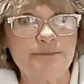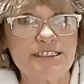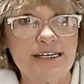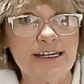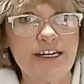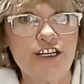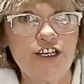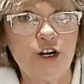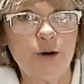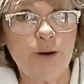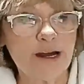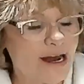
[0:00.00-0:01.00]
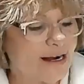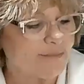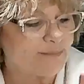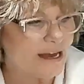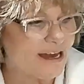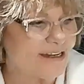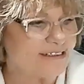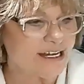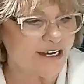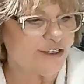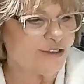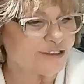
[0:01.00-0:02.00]
let you know what kind of paint
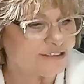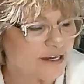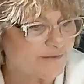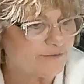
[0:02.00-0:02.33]
I used. I